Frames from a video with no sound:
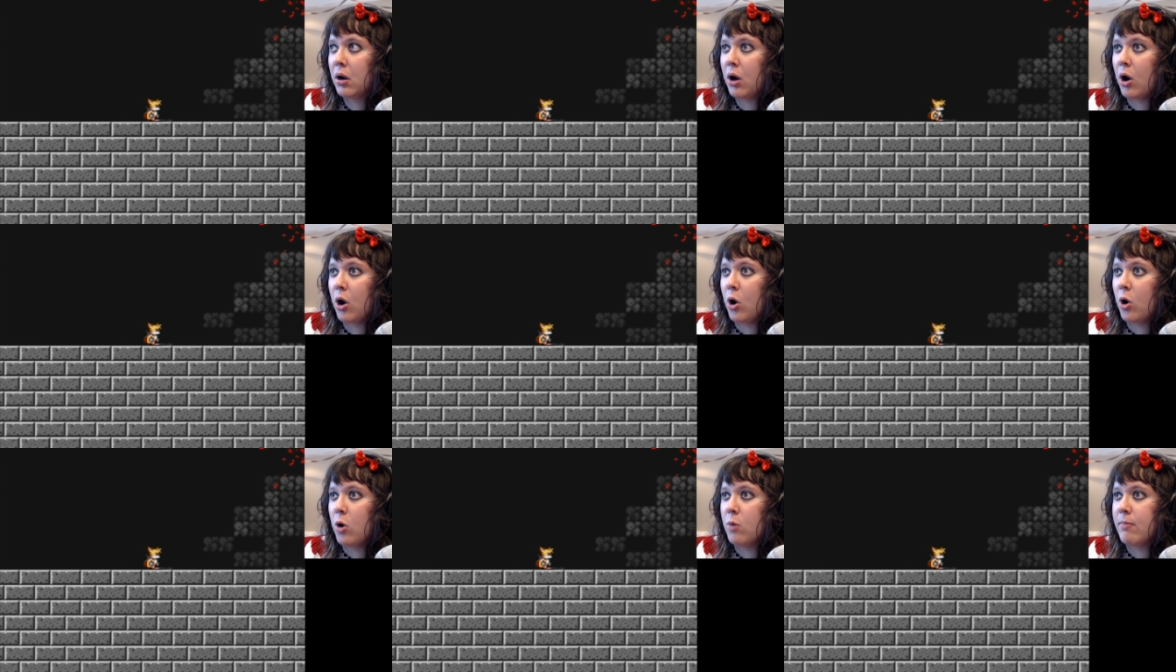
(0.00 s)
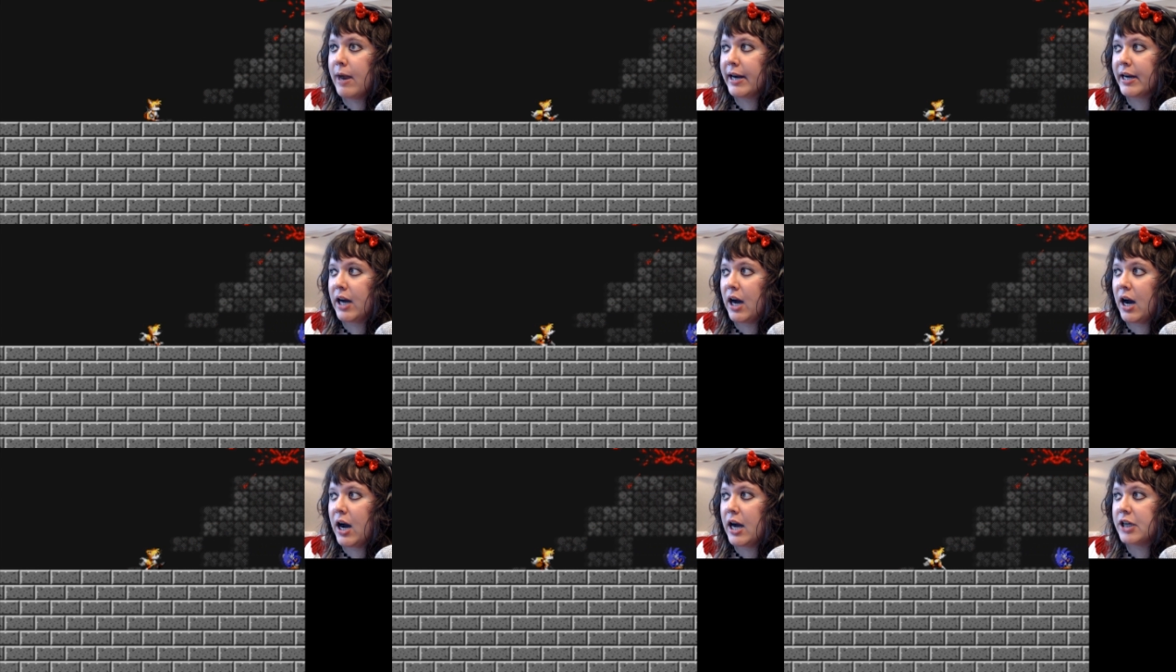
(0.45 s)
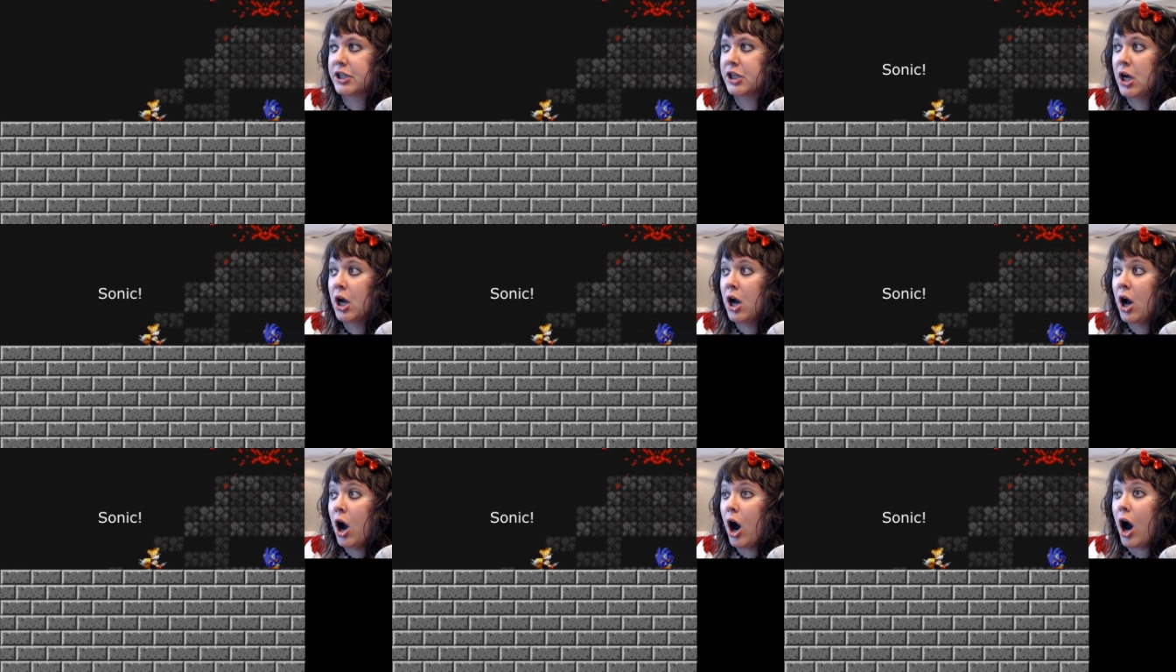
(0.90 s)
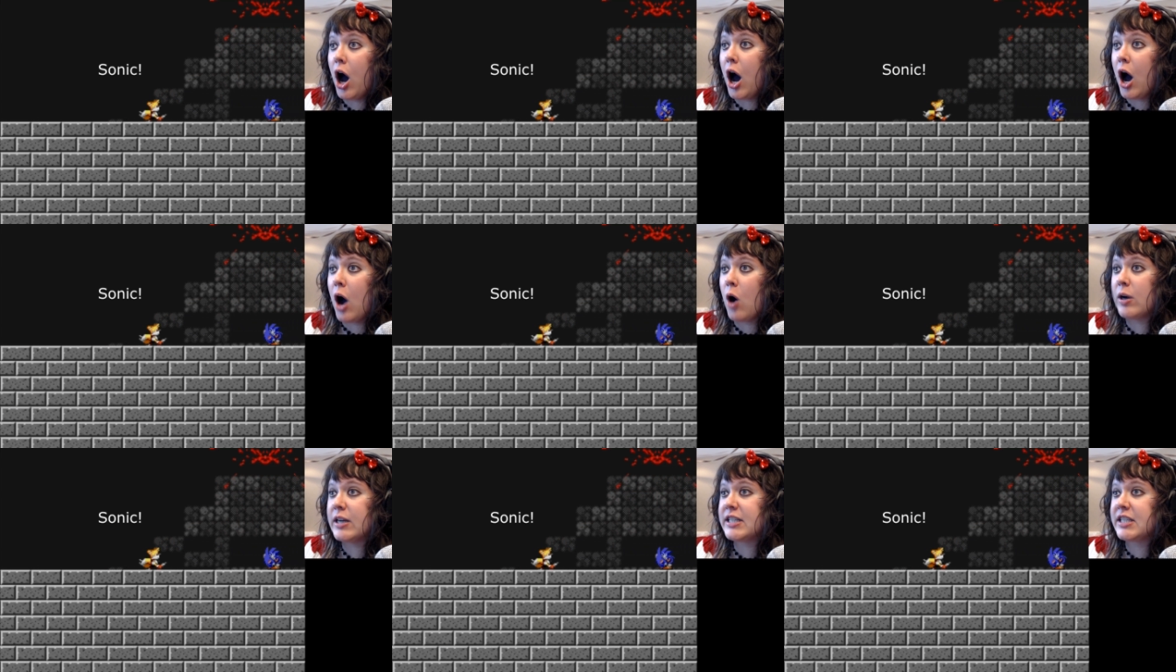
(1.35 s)
Oh my gosh.
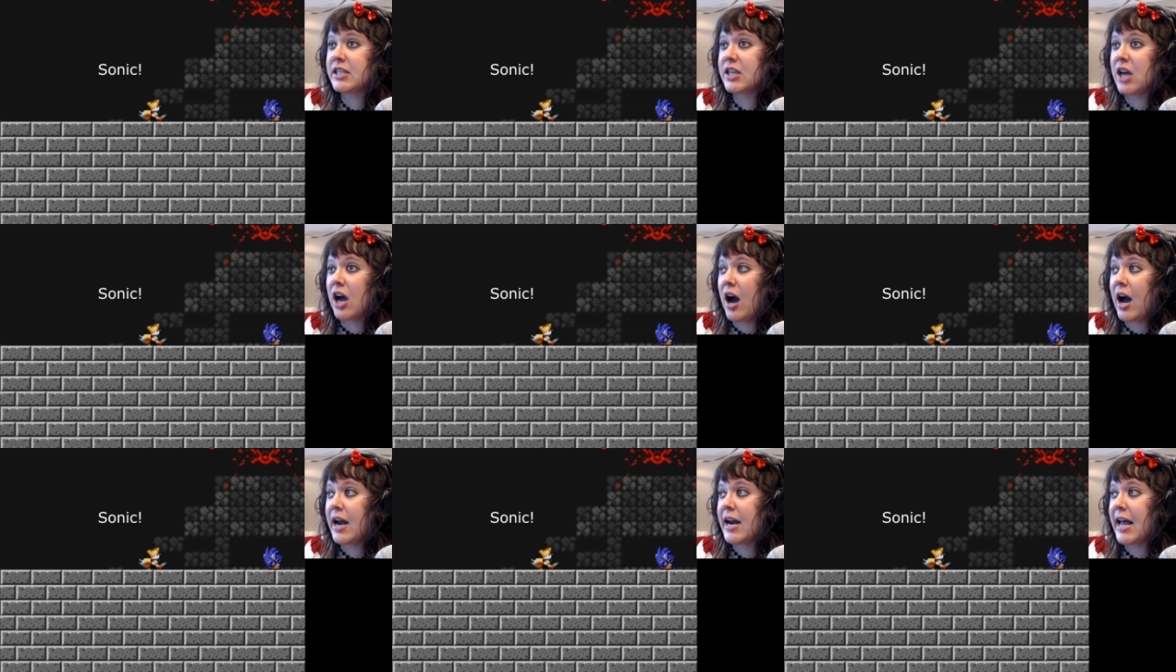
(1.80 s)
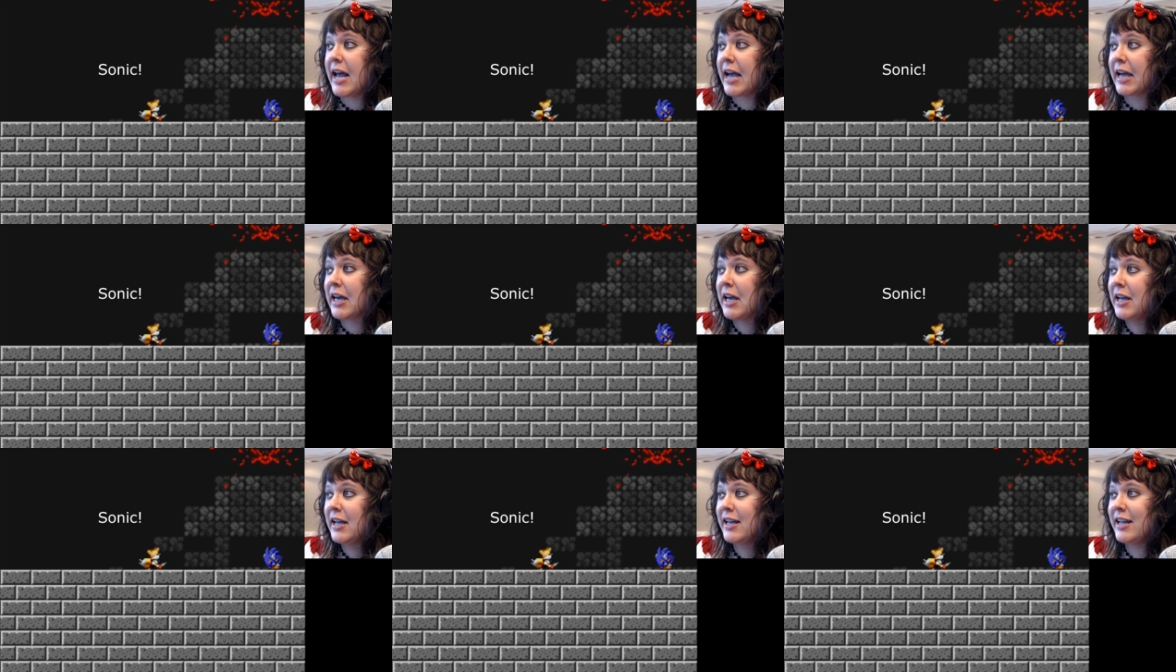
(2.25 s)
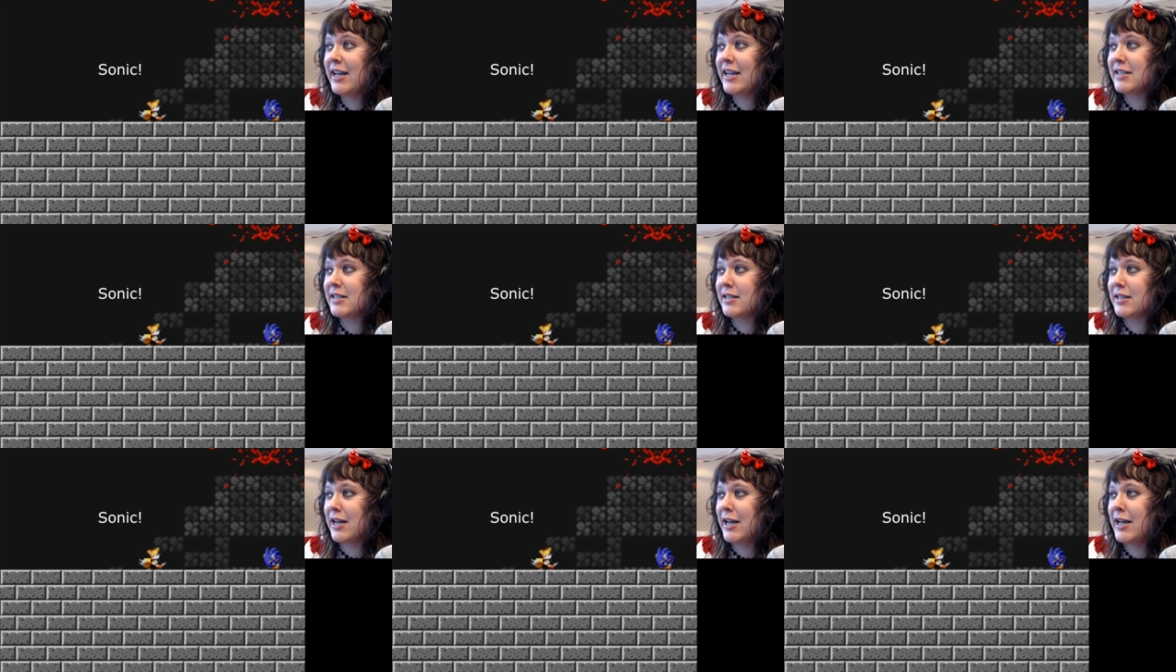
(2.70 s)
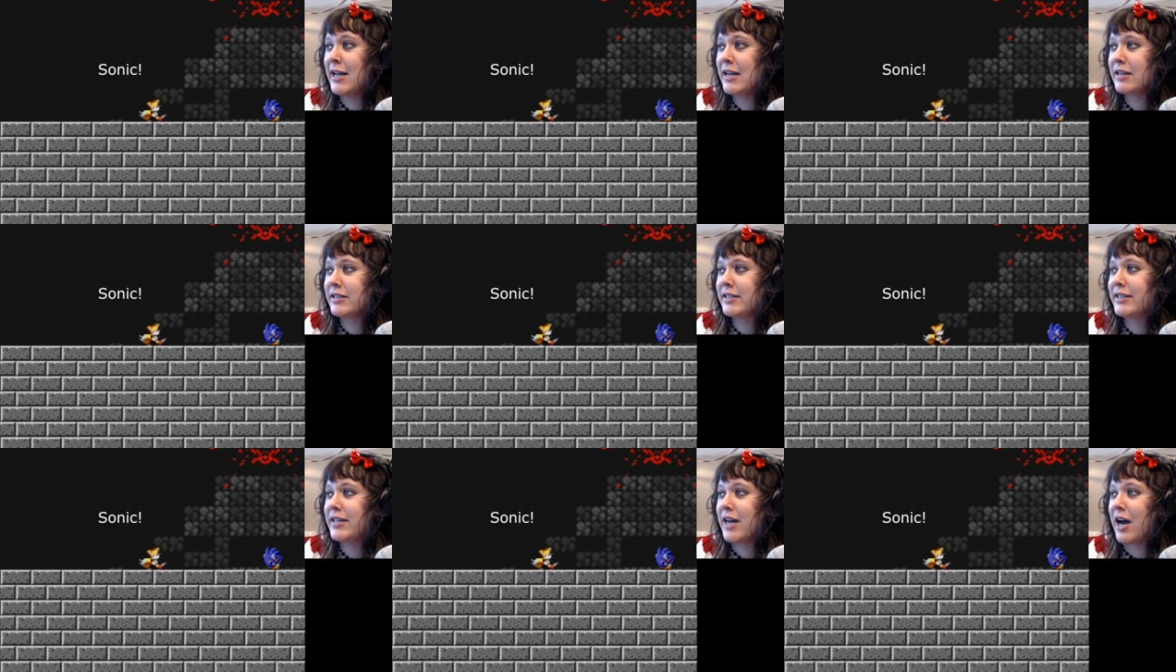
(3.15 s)
Oh, it's Sonic! He's
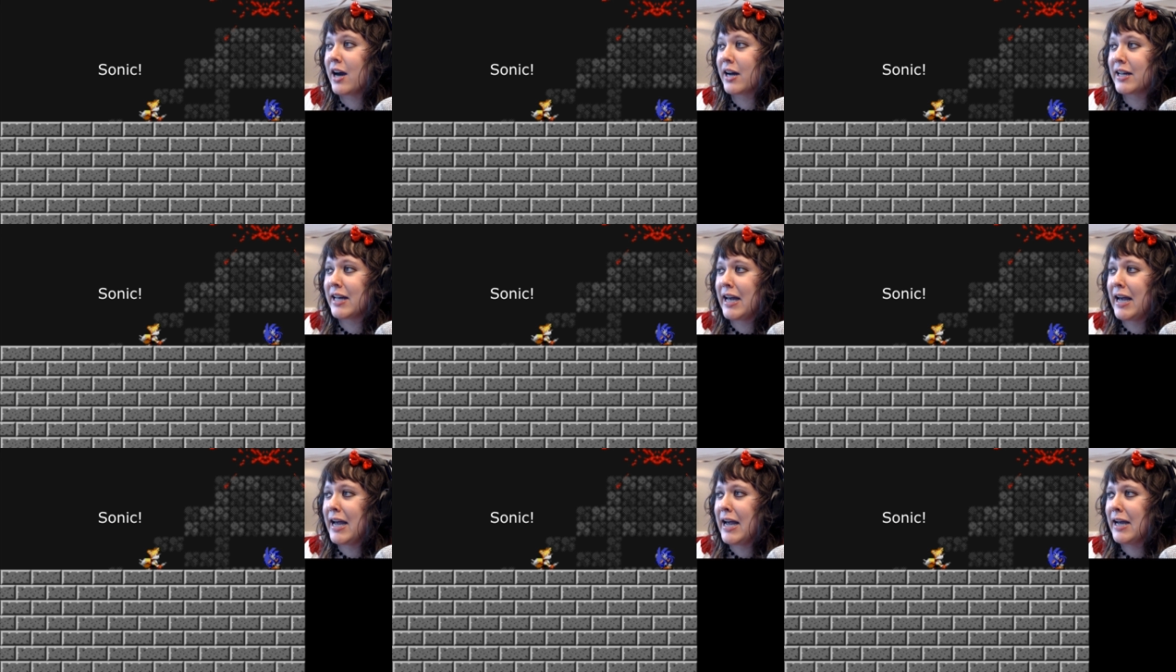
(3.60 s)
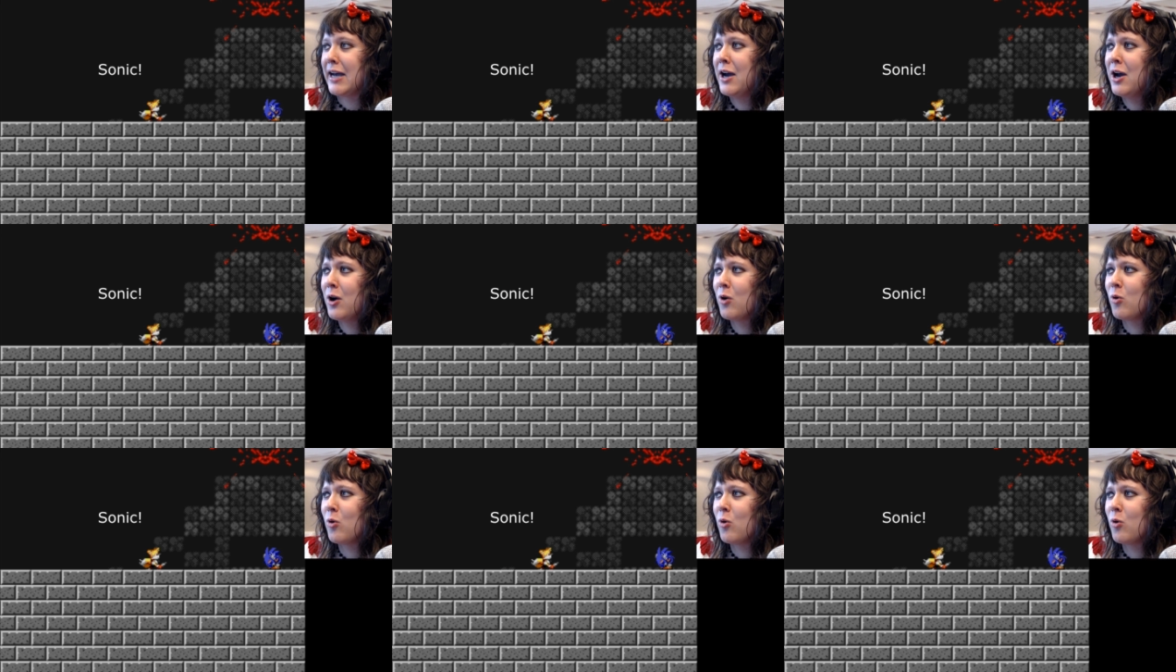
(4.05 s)
he's ducking!